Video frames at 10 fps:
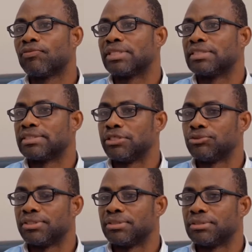for the
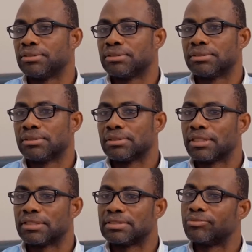surgery.
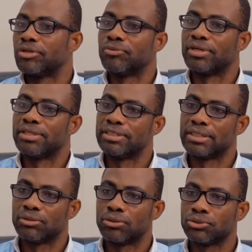That is number one. And
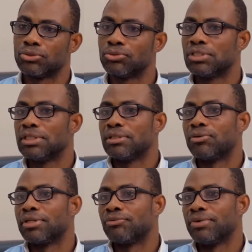then also
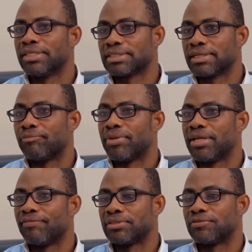on the risk and
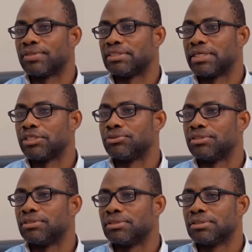benefits of the
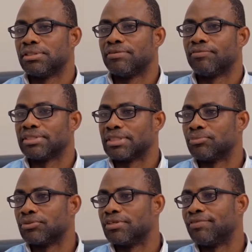surgery. For
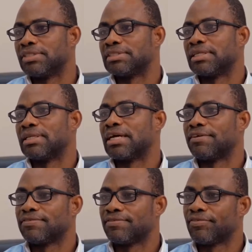example, if it is a
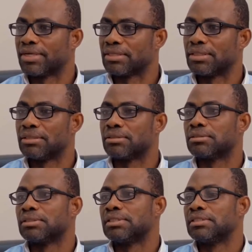life-threatening
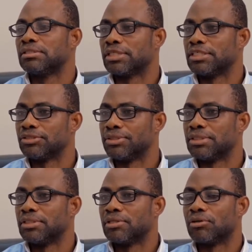surgery,
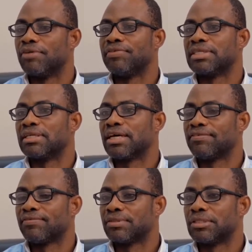or if
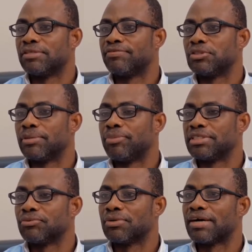the
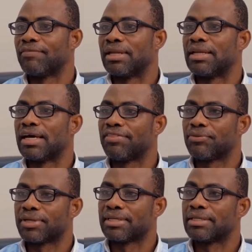patient will have a
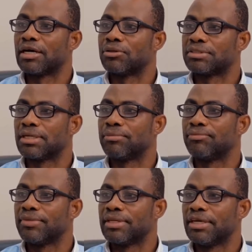life-threatening
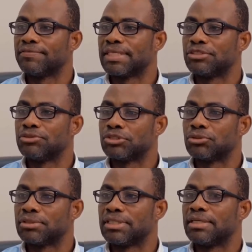outcome if surgery is
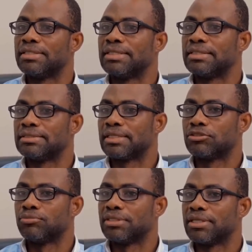not done, then this has
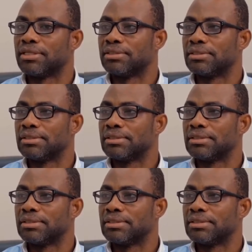to be done.